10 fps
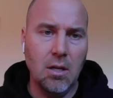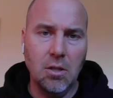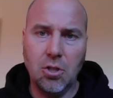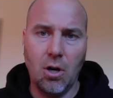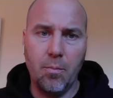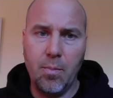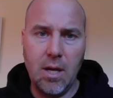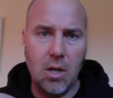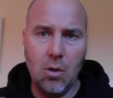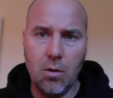
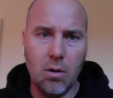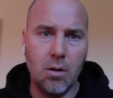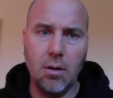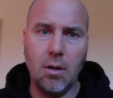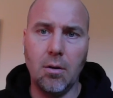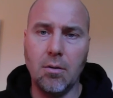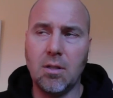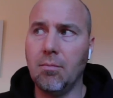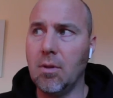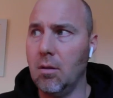Sharpie or
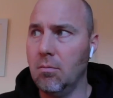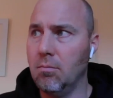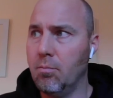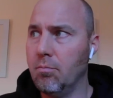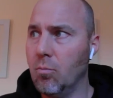something